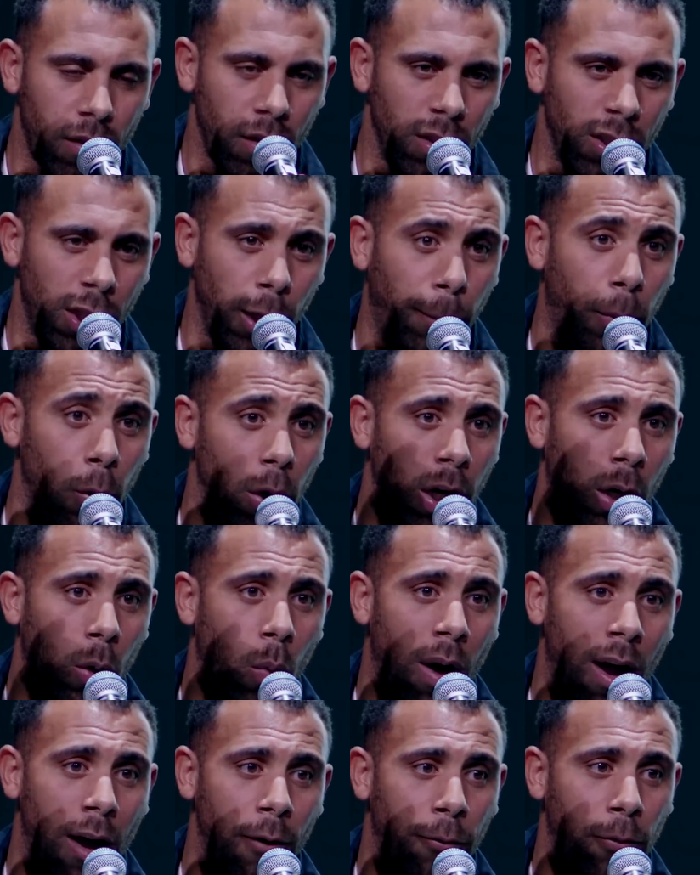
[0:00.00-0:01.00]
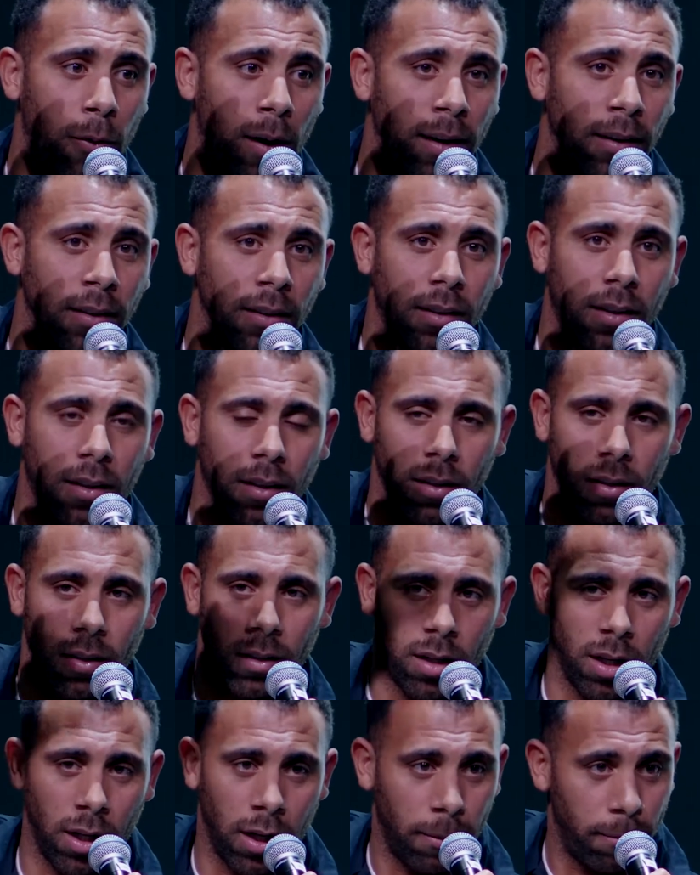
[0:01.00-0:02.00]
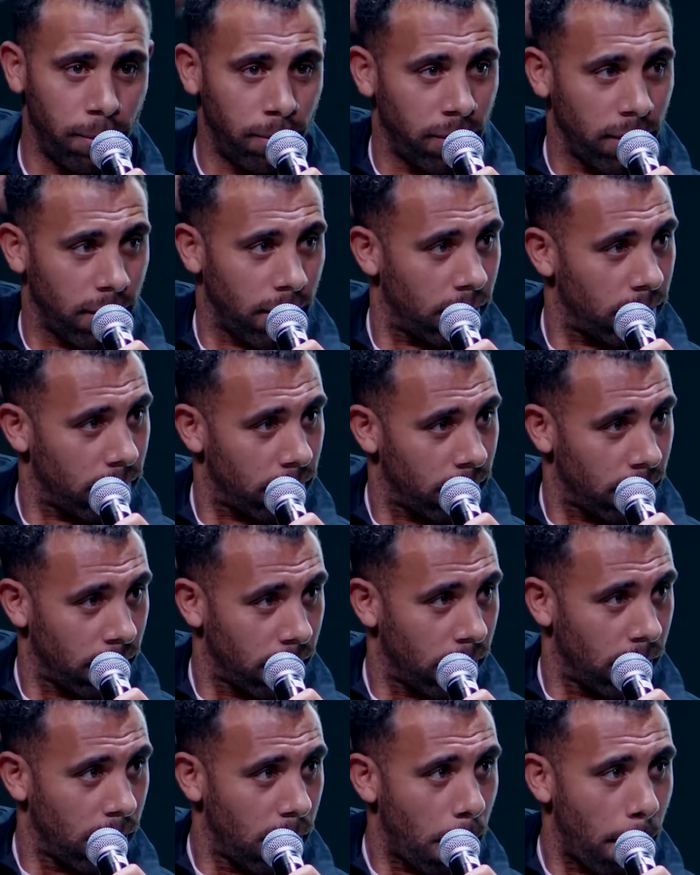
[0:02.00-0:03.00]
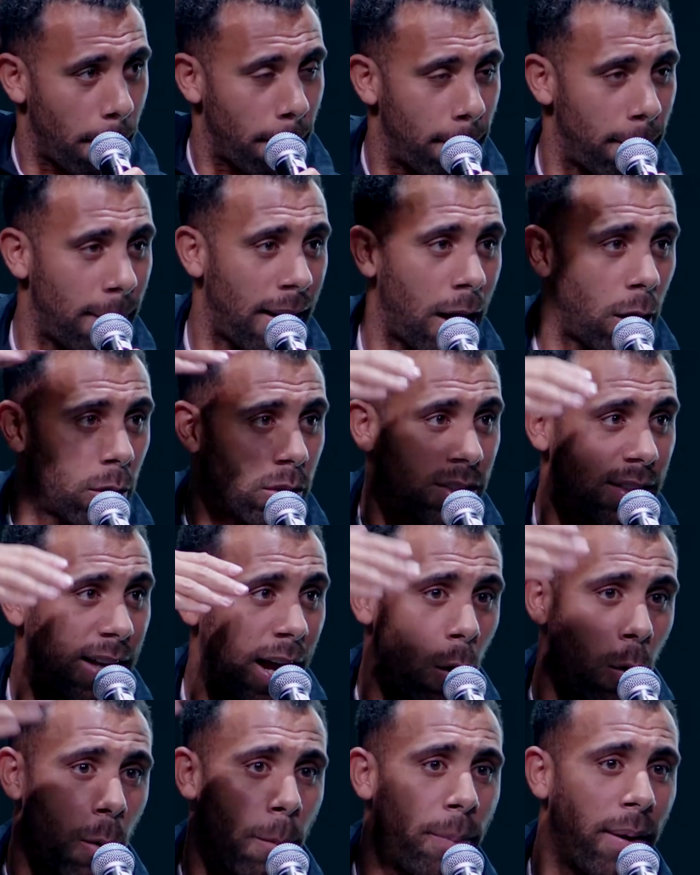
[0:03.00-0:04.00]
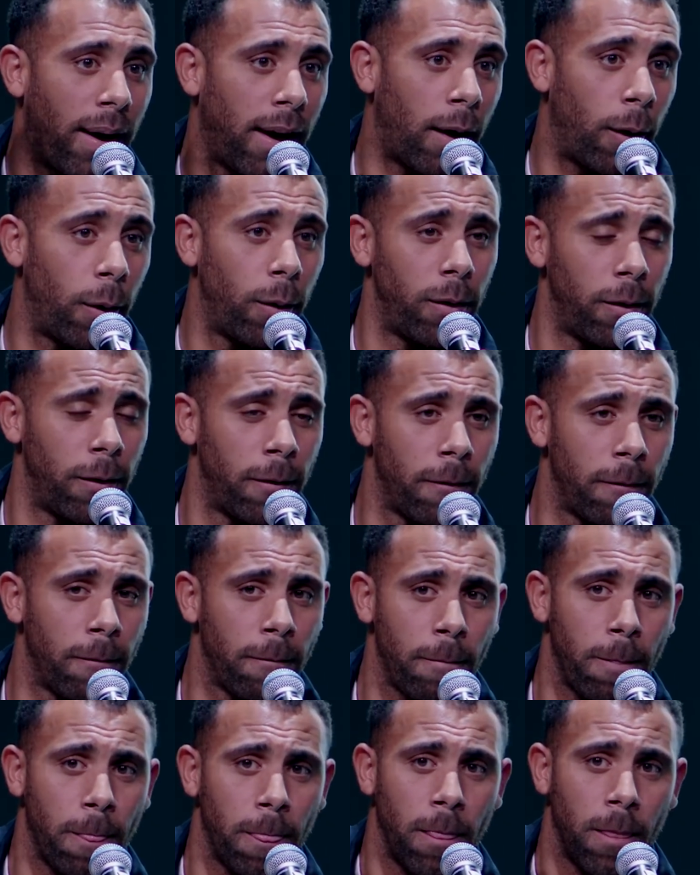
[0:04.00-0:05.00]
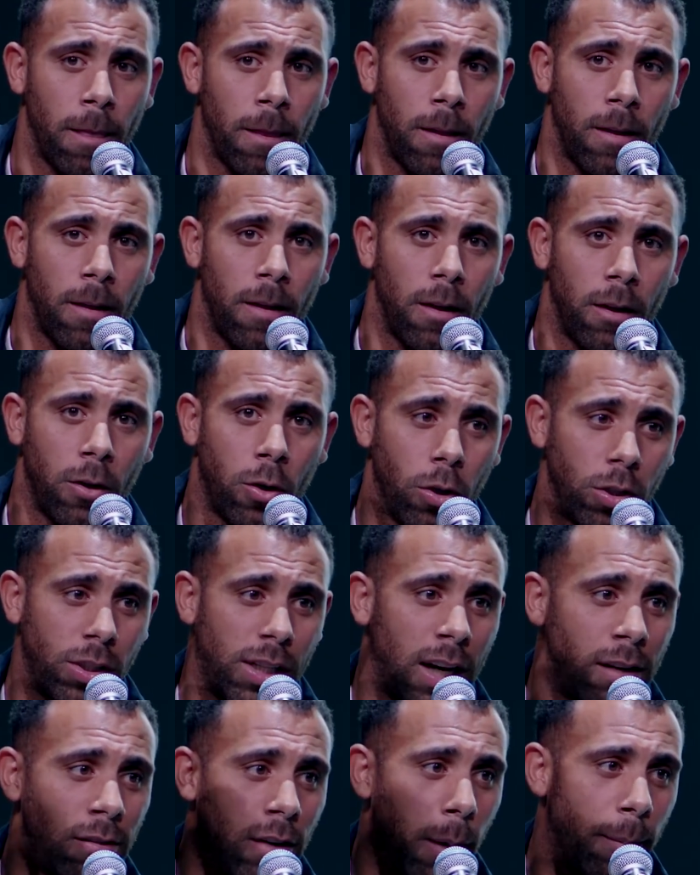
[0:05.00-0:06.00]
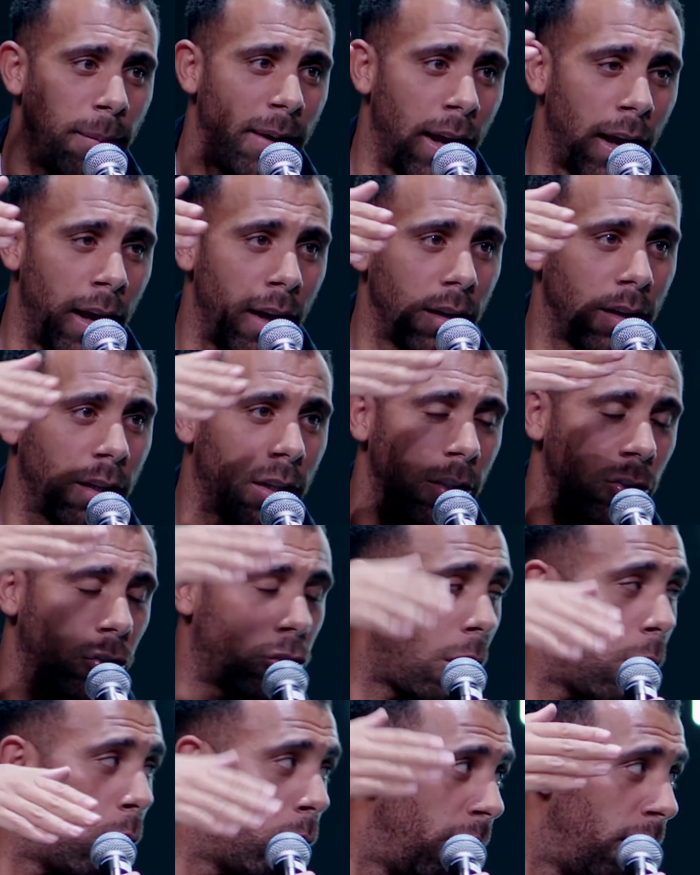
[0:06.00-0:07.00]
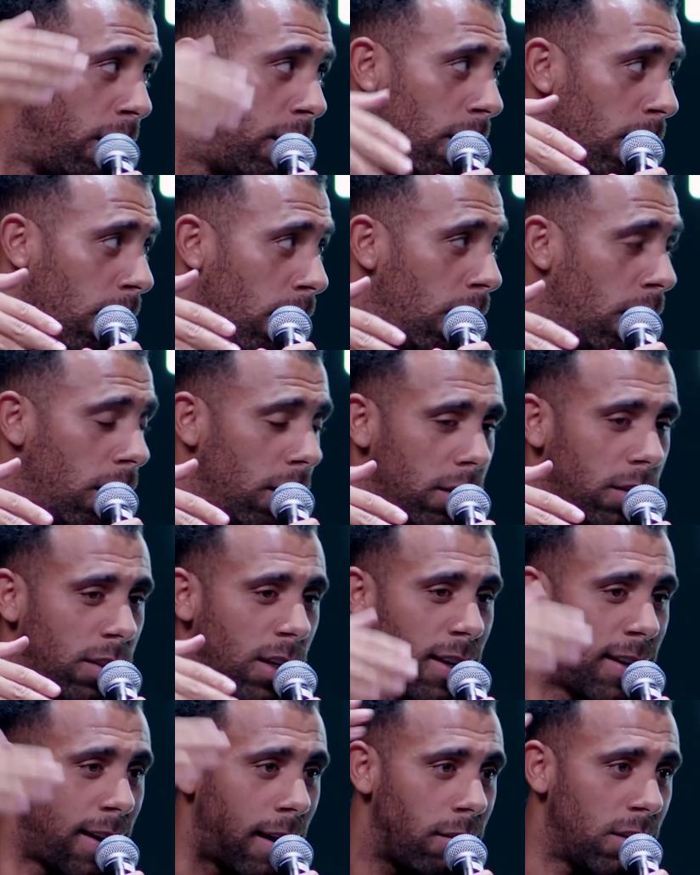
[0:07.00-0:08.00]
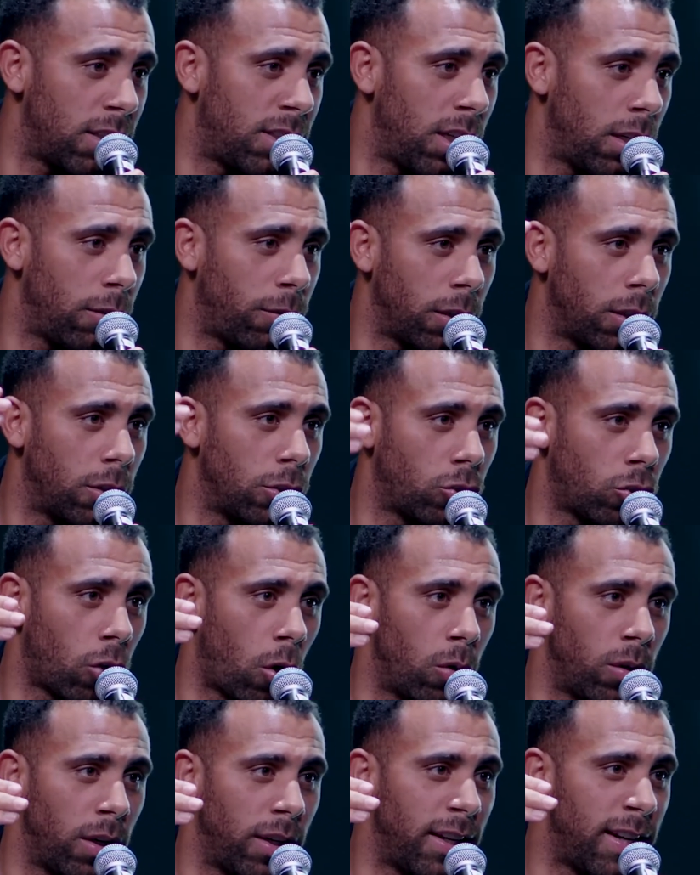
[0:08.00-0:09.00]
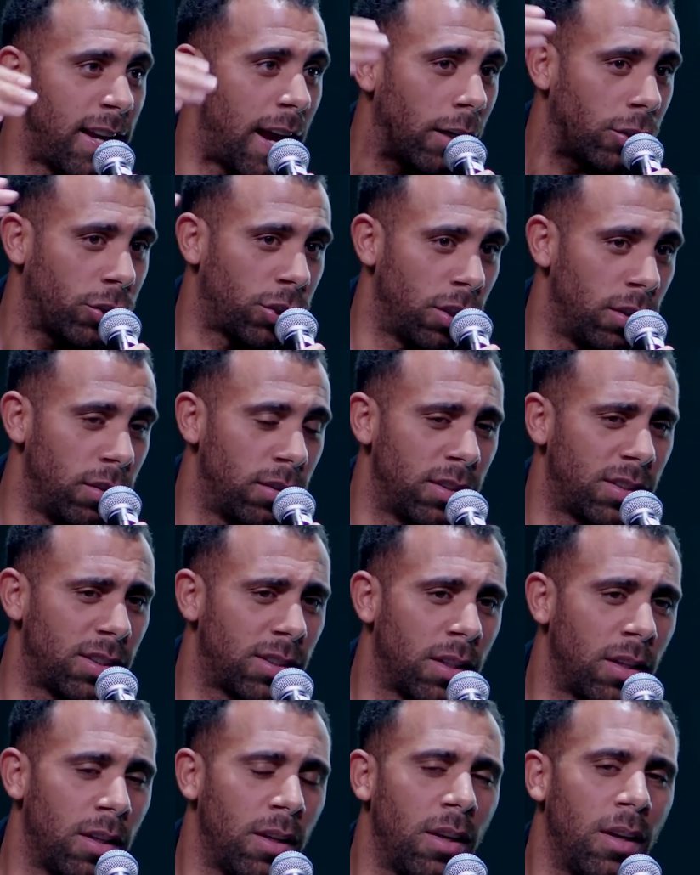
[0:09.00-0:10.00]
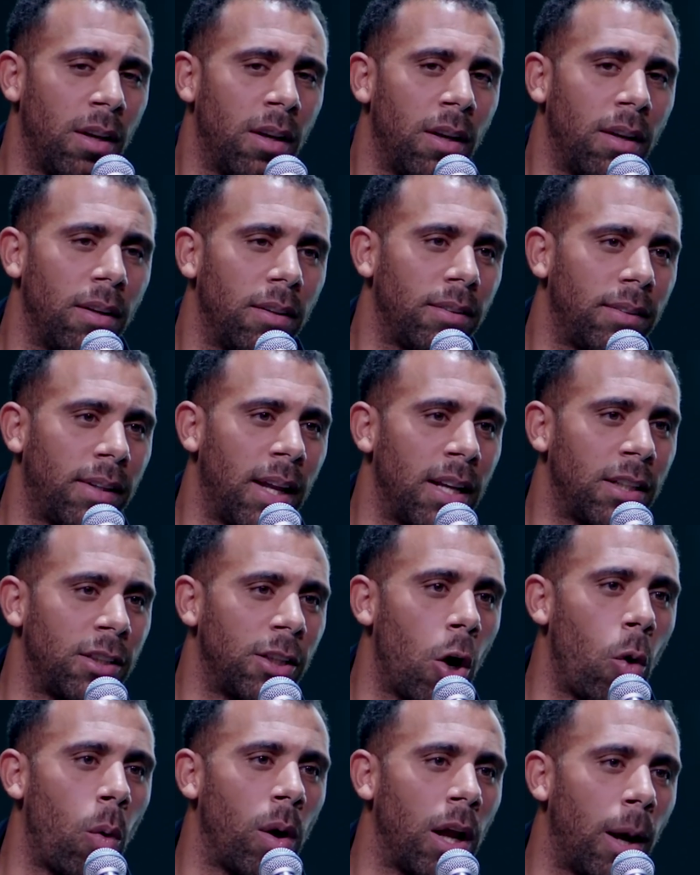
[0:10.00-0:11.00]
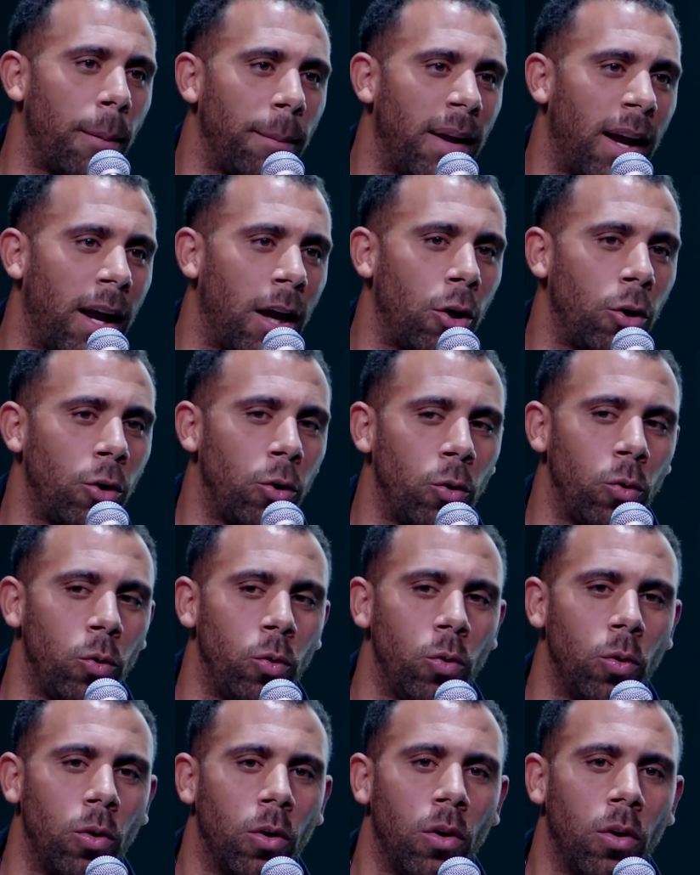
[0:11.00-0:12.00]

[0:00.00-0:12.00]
to put it quite frank, Mao, style and power, because they're up there controlling the narrative and controlling the actions, there's no one up there who